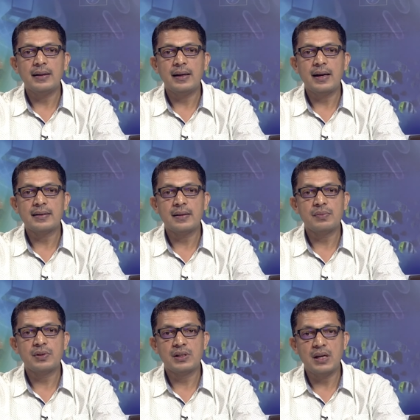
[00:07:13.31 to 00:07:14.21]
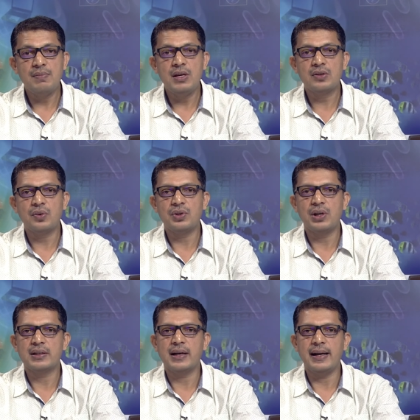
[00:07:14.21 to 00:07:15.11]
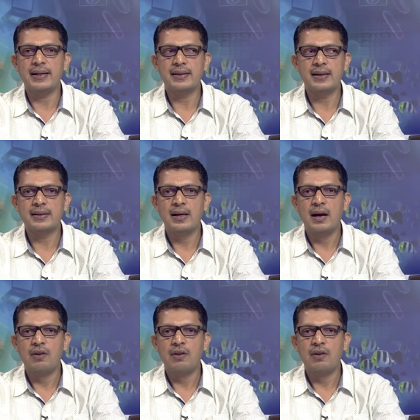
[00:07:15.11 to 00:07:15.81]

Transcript: there are some semi-social sciences,